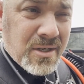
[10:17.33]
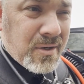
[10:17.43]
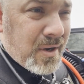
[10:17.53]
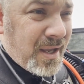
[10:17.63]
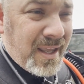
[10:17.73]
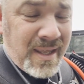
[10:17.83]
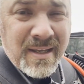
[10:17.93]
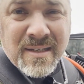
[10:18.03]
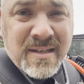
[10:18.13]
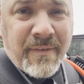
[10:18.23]
you,
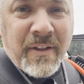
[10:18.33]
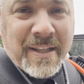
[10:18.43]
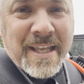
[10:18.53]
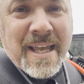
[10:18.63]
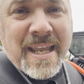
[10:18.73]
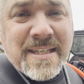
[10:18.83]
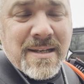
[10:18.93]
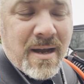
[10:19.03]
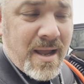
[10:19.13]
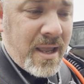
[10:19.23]
stuff like that. He's
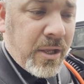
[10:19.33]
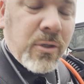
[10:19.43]
not.